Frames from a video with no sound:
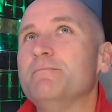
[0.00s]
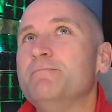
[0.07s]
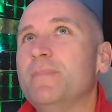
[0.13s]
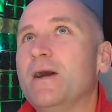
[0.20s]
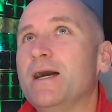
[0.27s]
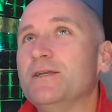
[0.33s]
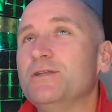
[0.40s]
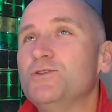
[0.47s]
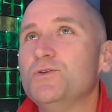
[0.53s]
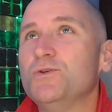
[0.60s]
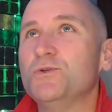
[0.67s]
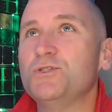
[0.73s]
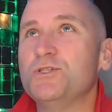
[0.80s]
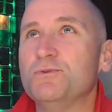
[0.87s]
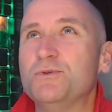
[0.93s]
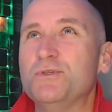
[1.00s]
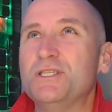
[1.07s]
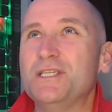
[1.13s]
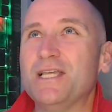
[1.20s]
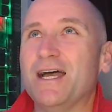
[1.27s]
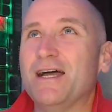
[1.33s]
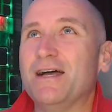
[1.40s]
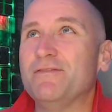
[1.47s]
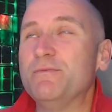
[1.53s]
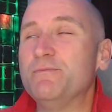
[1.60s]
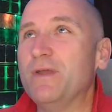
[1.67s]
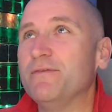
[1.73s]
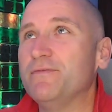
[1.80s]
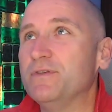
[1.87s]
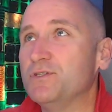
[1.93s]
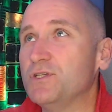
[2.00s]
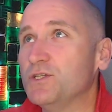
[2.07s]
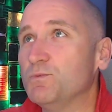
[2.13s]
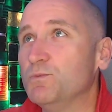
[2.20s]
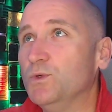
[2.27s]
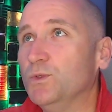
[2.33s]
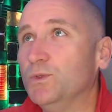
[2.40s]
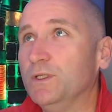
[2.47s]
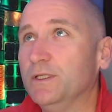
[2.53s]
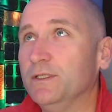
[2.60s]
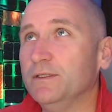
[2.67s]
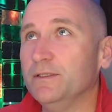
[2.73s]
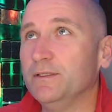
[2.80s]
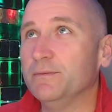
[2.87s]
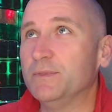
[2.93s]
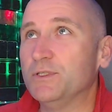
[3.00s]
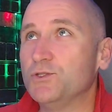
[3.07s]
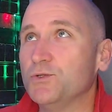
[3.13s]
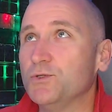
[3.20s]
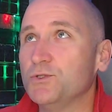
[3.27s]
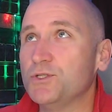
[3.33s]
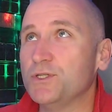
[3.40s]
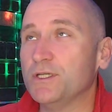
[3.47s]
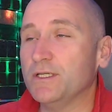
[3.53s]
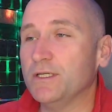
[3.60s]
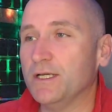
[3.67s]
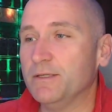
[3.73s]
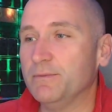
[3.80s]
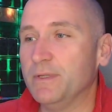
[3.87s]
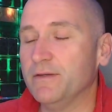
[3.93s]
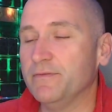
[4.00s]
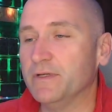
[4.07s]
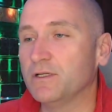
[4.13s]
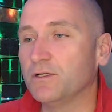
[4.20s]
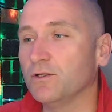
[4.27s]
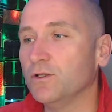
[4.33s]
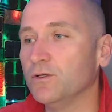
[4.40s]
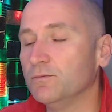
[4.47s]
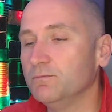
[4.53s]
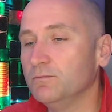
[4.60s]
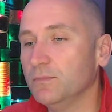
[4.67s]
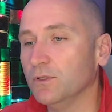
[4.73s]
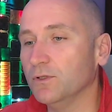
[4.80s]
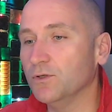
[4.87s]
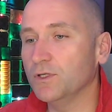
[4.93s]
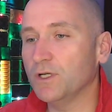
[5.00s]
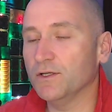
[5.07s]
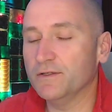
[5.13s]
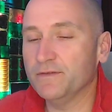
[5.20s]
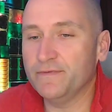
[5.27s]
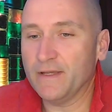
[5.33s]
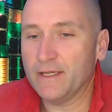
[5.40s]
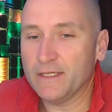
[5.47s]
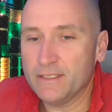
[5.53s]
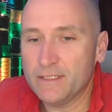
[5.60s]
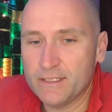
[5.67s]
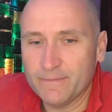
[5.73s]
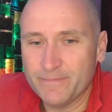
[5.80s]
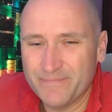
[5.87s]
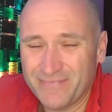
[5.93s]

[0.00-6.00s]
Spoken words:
My daughter was sat having breakfast this morning and my daughter had a bit of a glum look on her face,